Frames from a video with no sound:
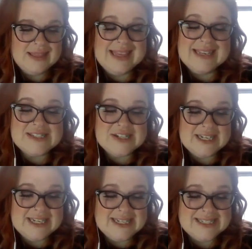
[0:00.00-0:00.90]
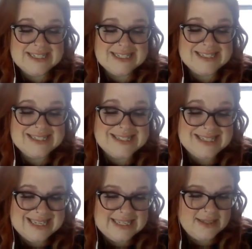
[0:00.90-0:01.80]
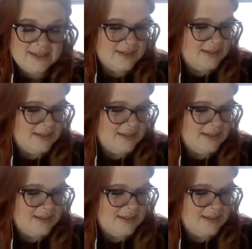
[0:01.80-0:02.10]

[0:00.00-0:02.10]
The answer is C.